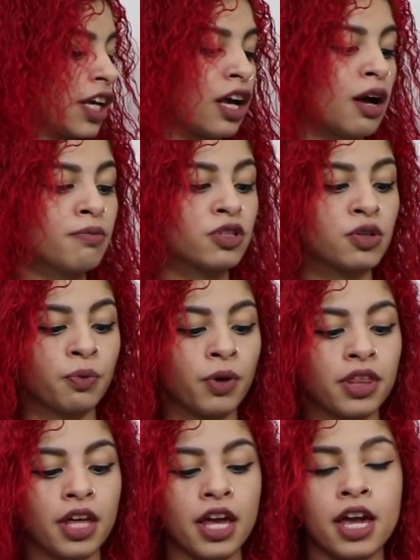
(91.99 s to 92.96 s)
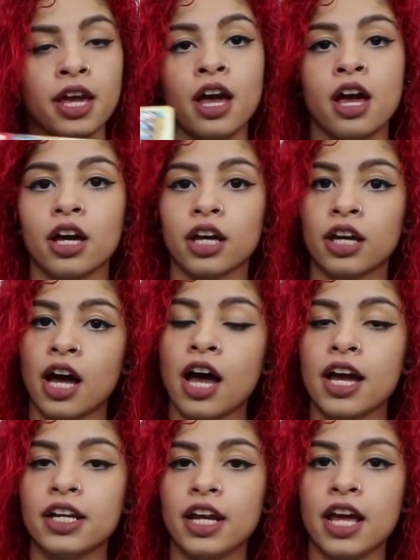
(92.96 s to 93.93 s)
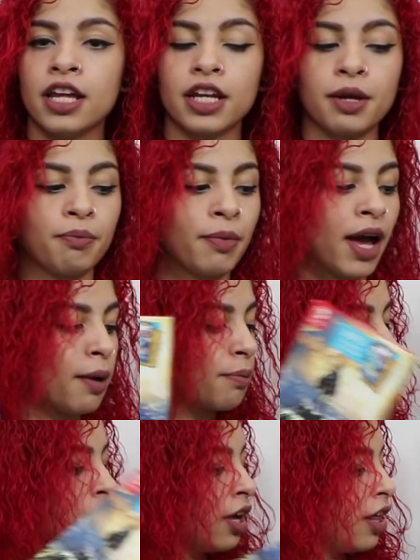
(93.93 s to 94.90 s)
that comes with a guide and a map,